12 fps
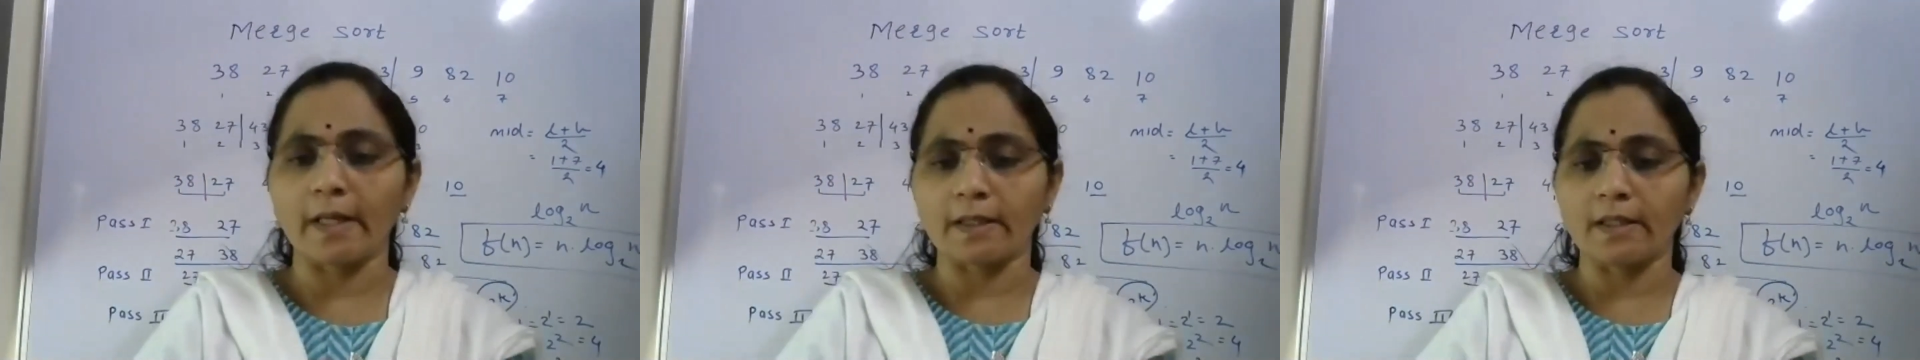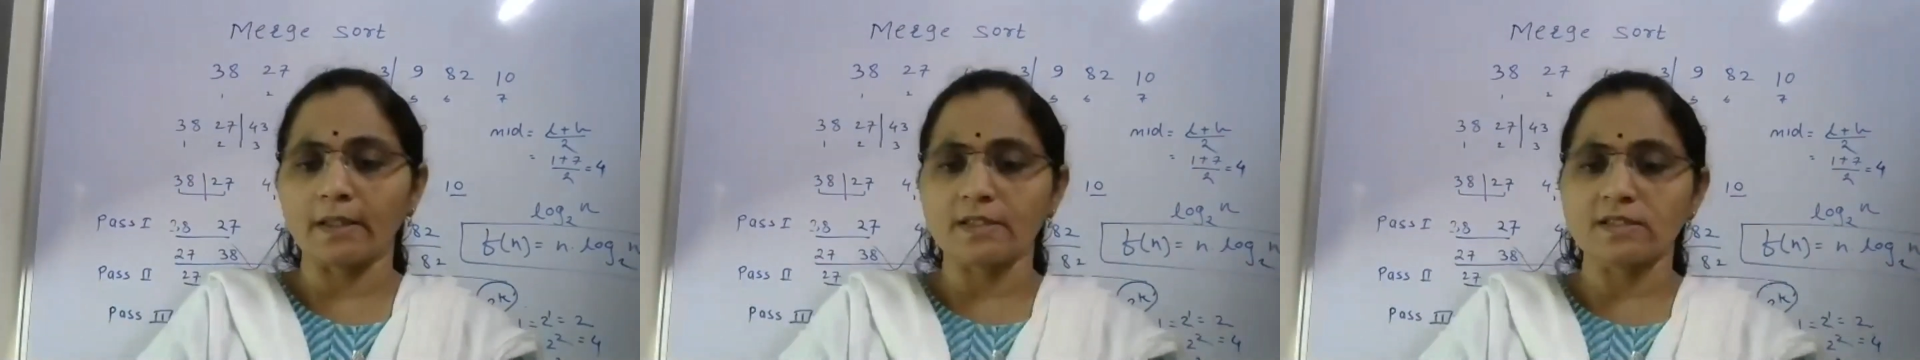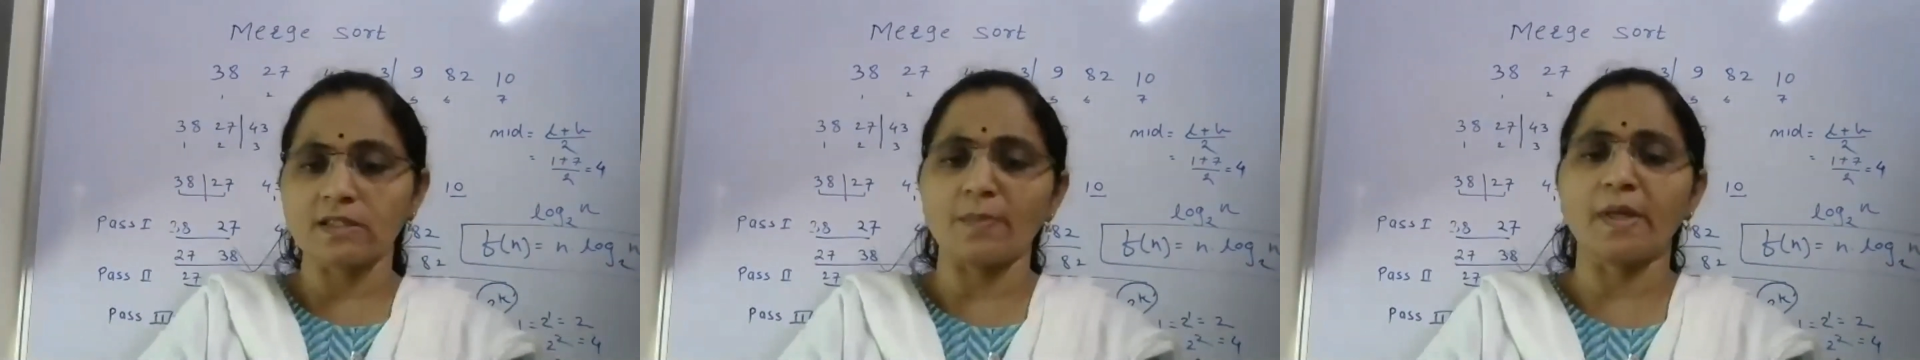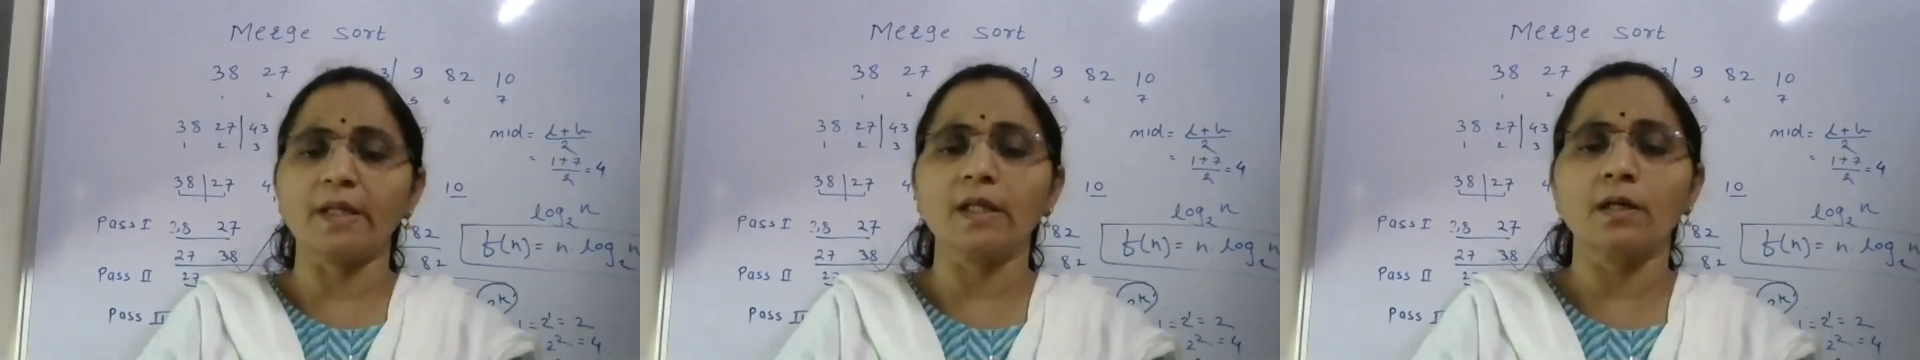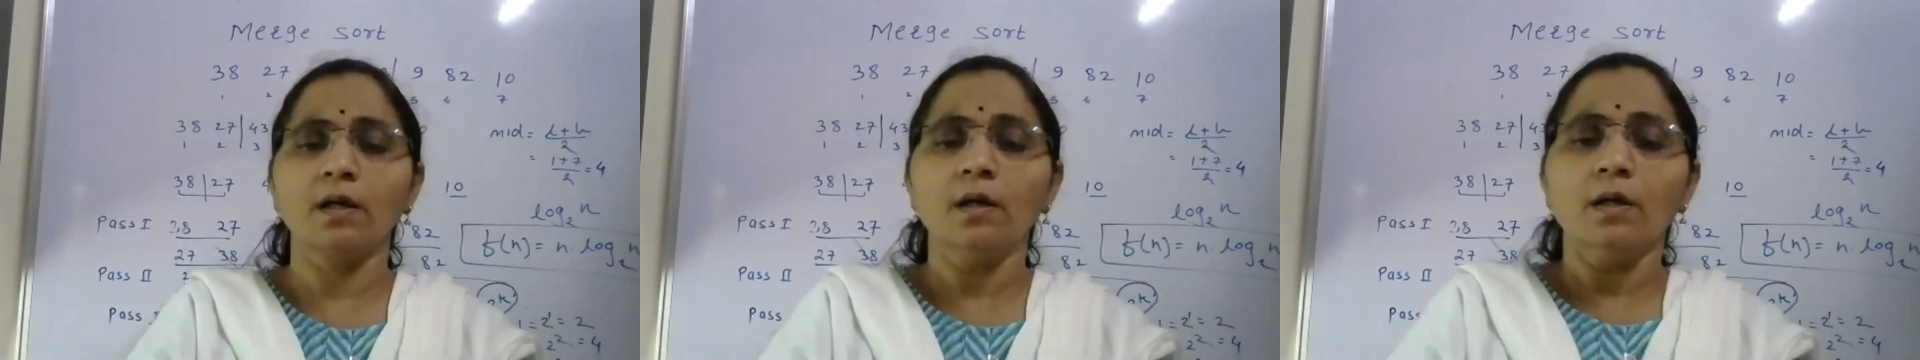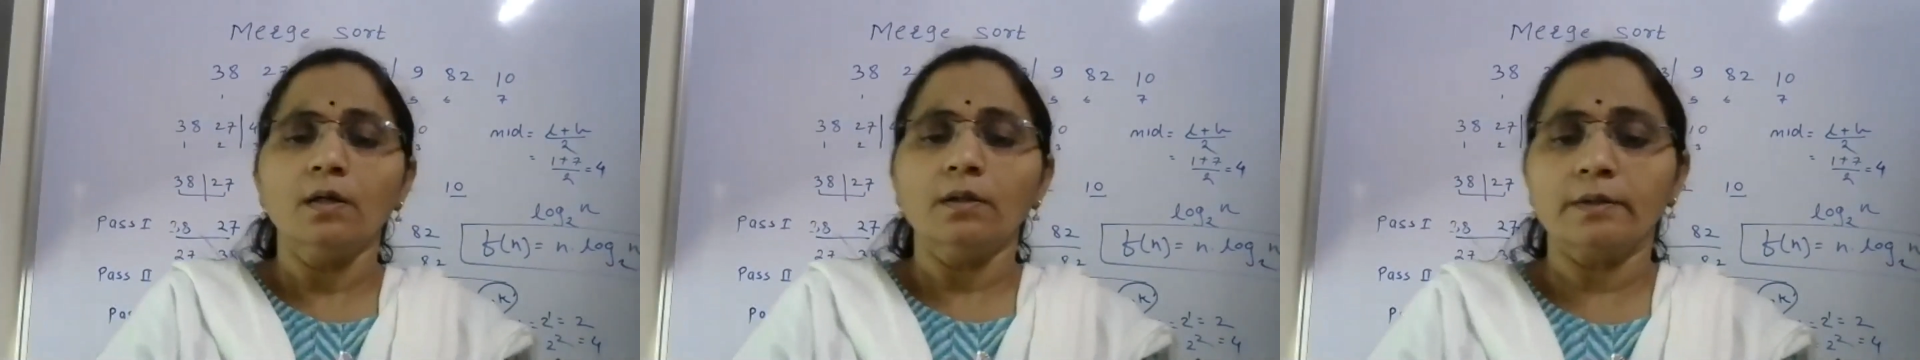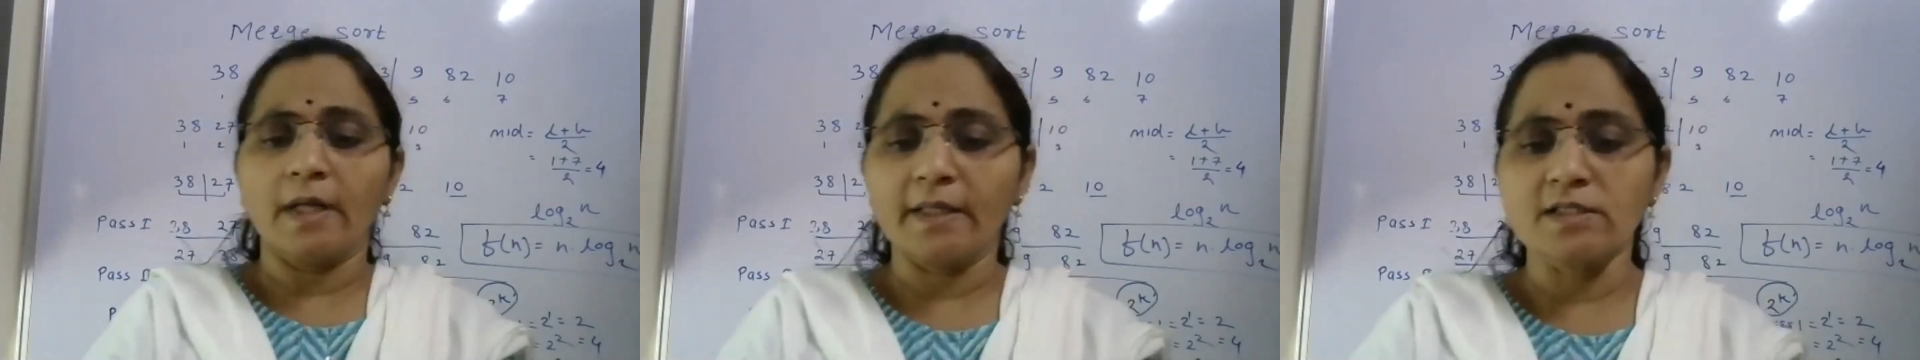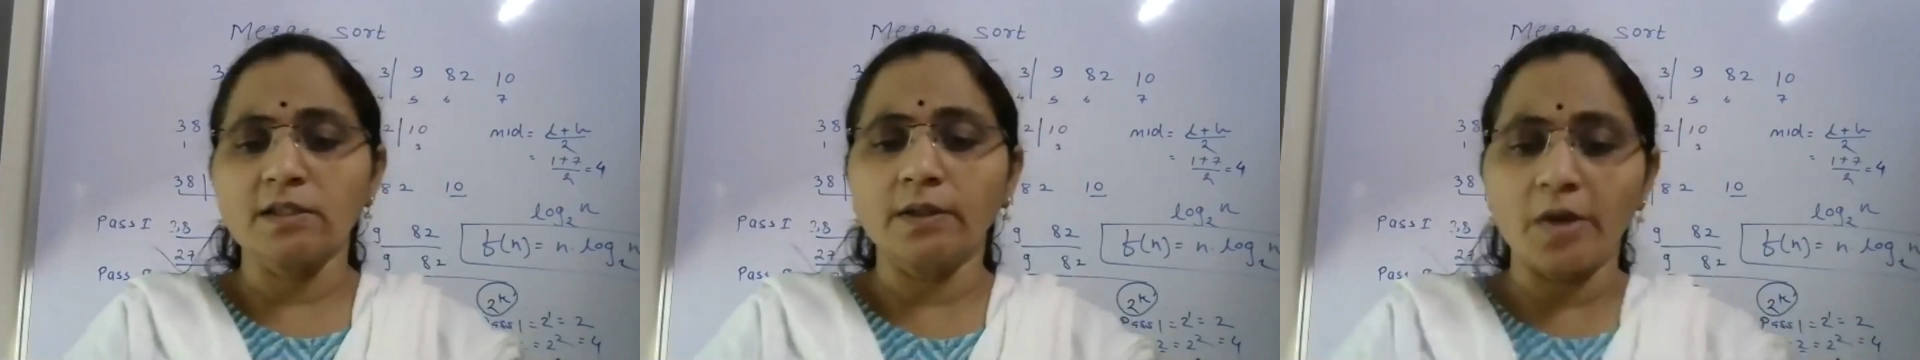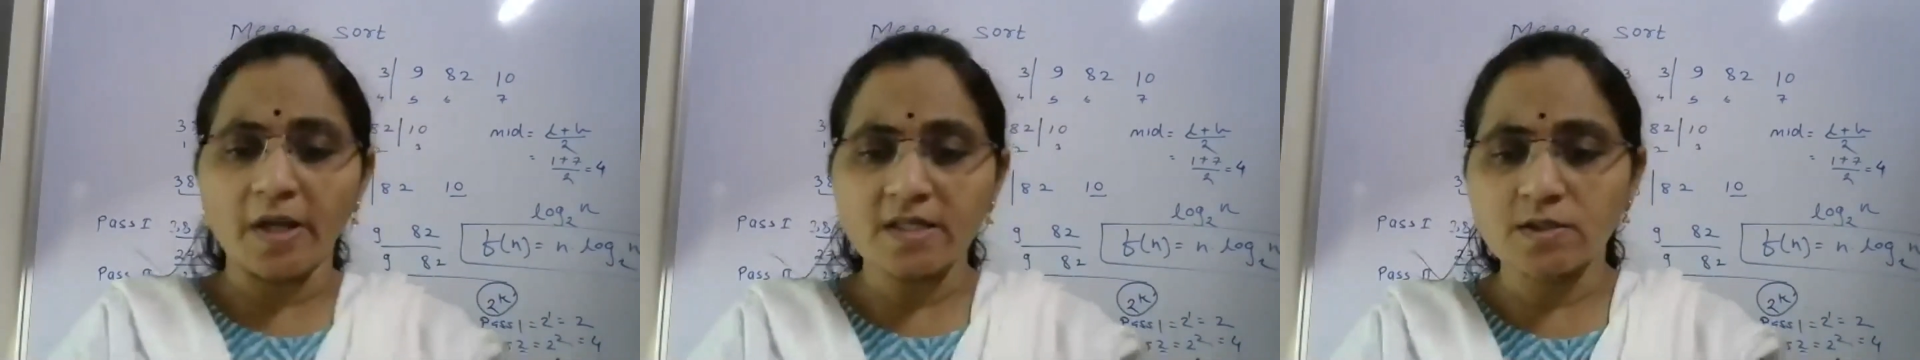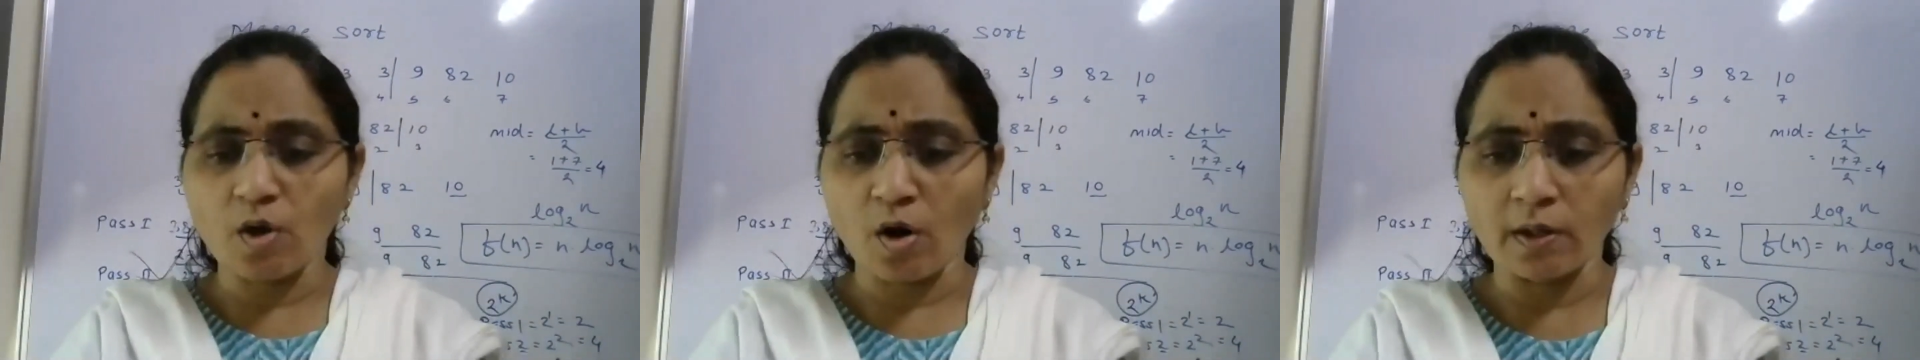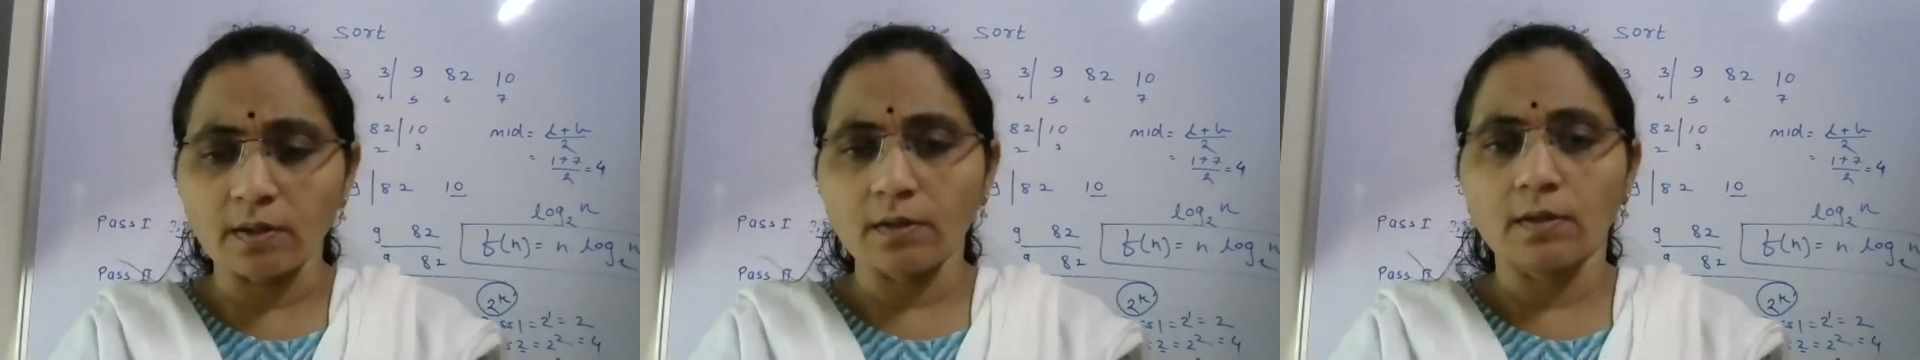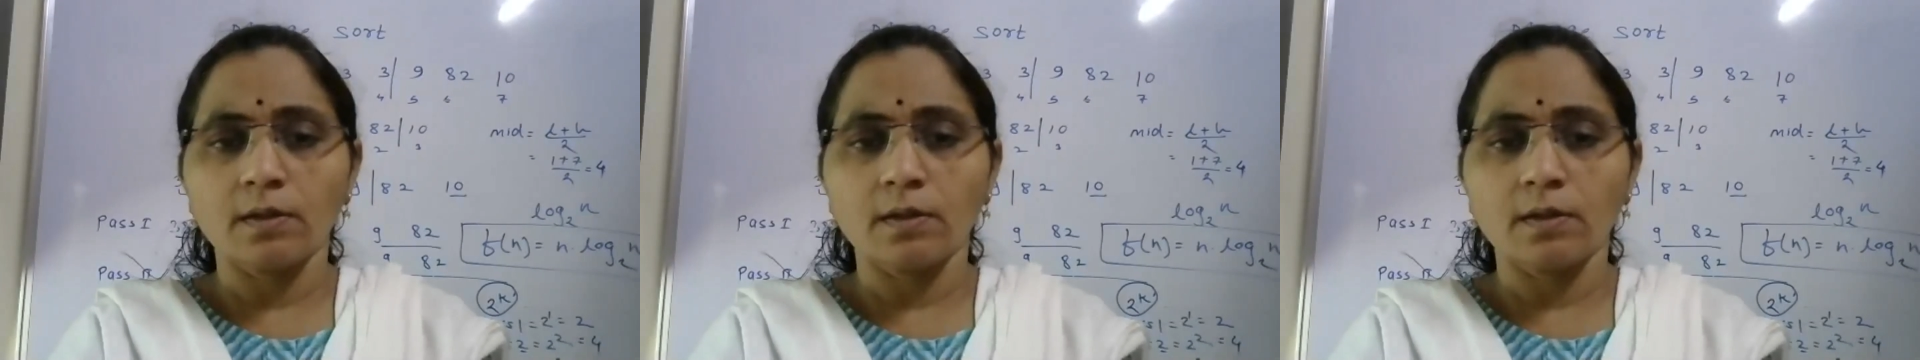technique is remaining, that is a tree sort.